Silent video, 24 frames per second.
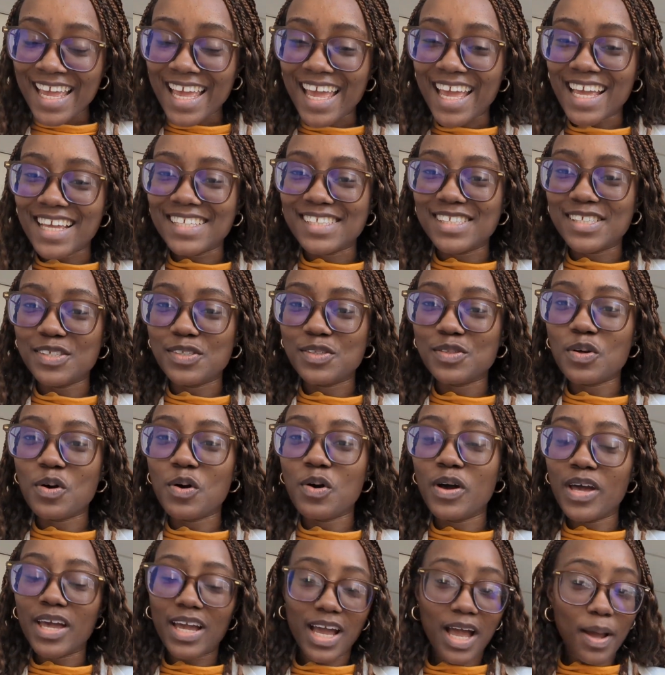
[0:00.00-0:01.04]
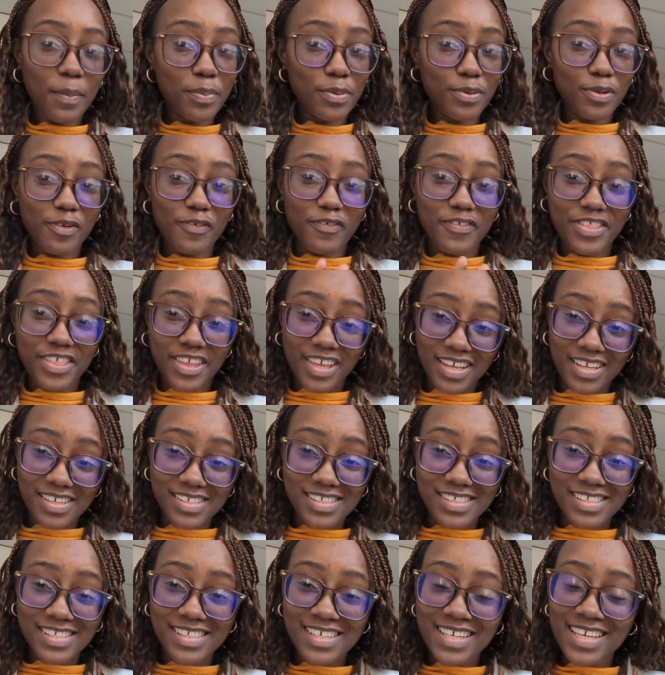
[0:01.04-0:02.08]
and she saw a couple of
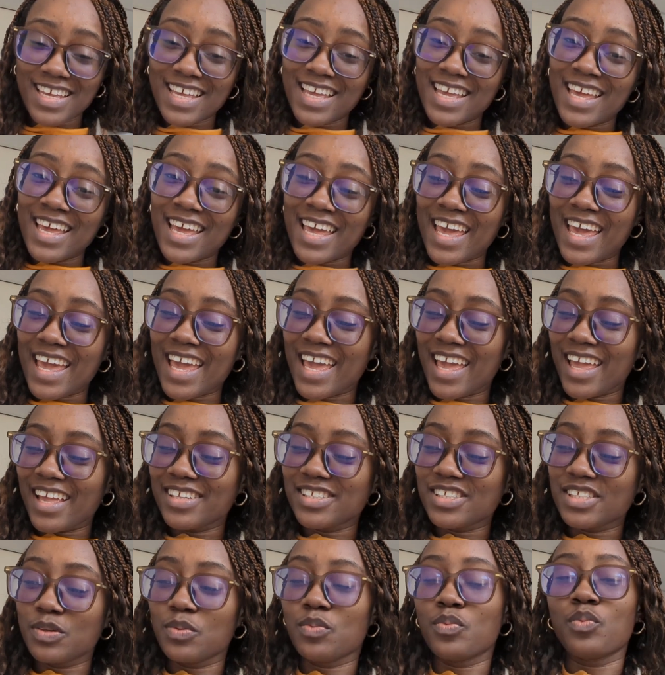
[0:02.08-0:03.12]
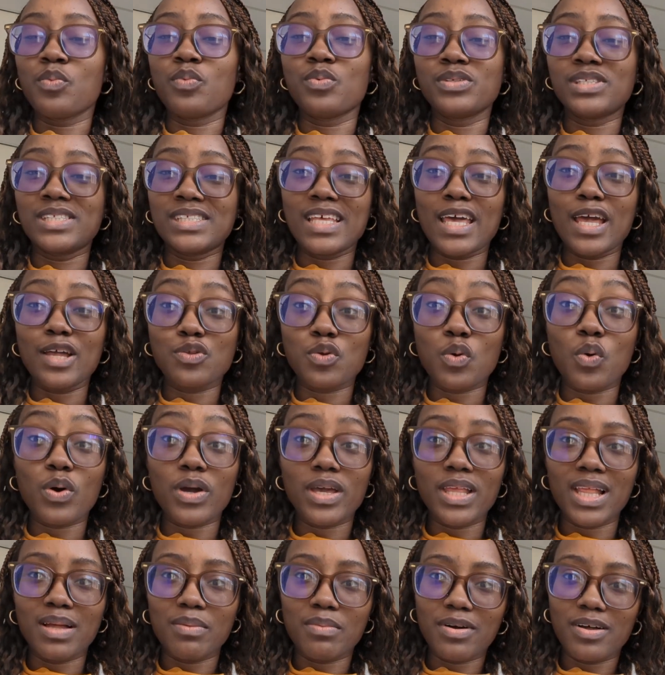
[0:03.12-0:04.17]
things, and she started
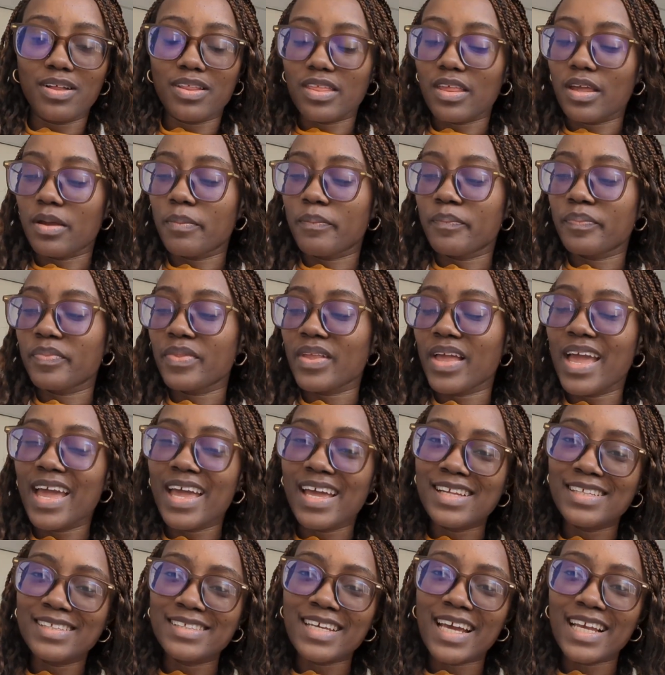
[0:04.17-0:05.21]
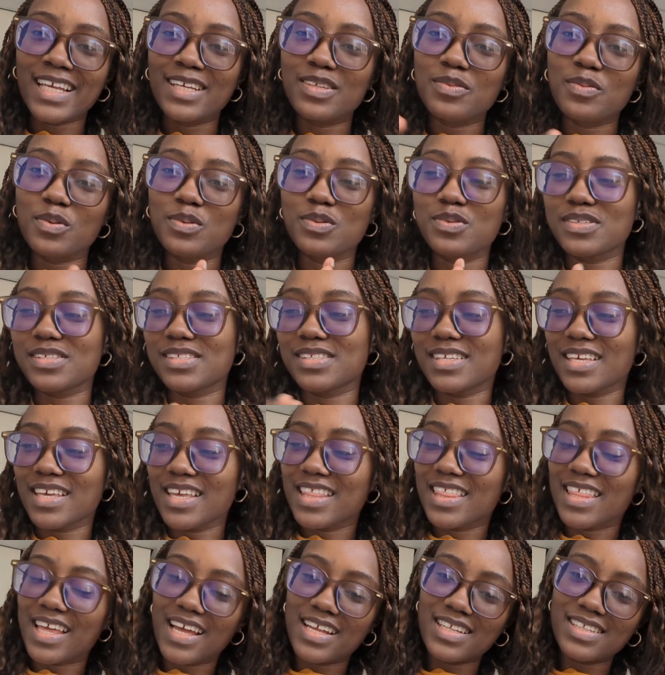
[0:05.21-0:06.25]
talking about them. And I just want to
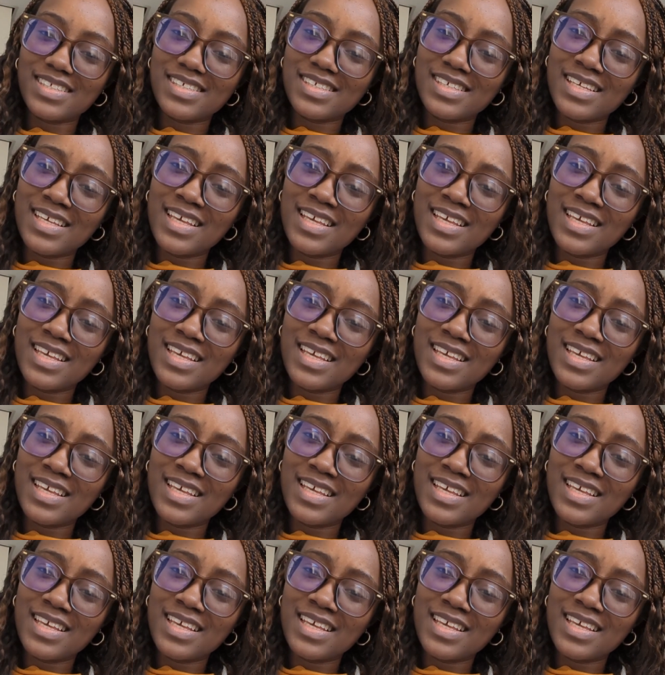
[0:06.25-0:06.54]
say that,